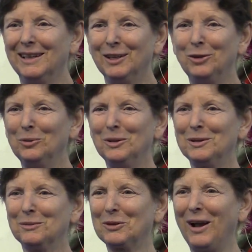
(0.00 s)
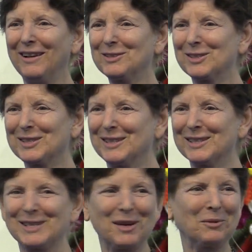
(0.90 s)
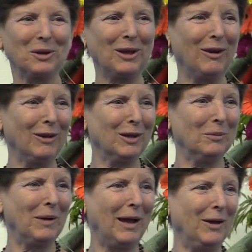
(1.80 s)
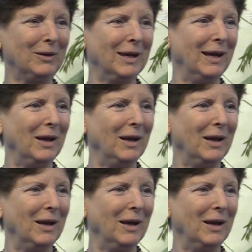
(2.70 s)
unit of consciousness that we're carrying around,